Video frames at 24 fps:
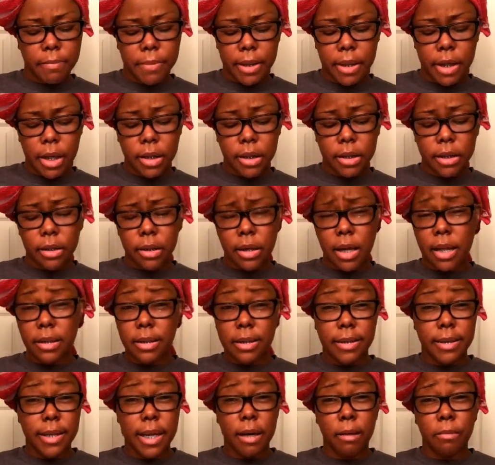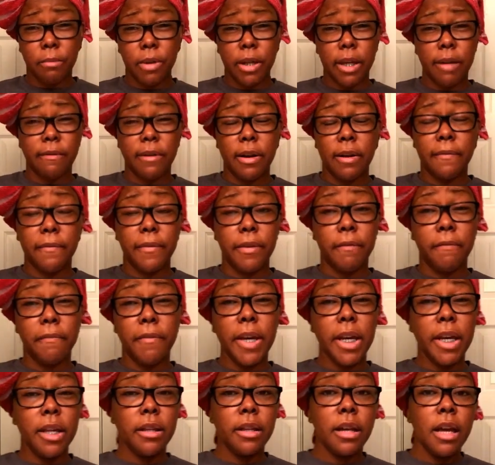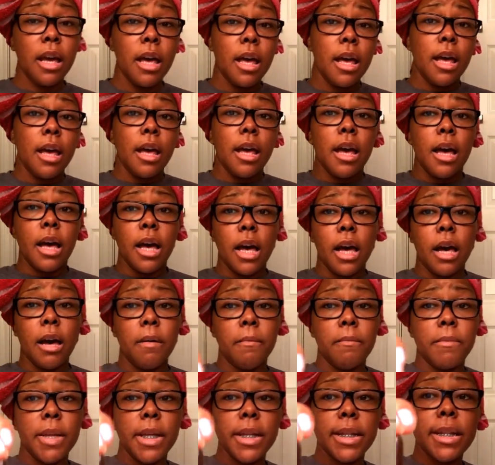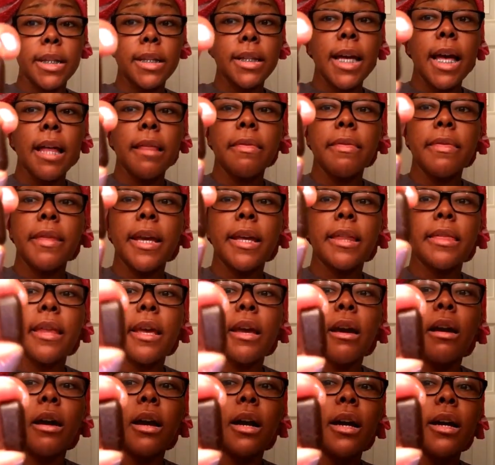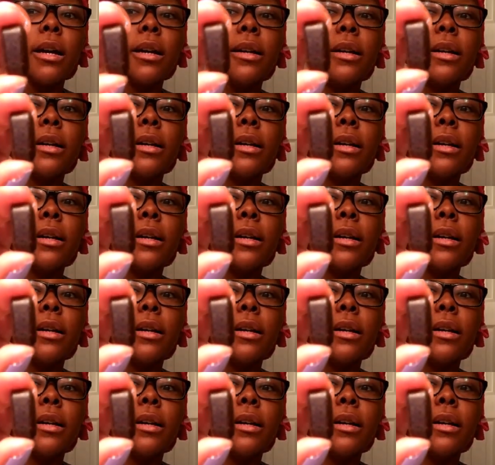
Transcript: but honestly, I just take them whenever I feel fit. This is how thick they are.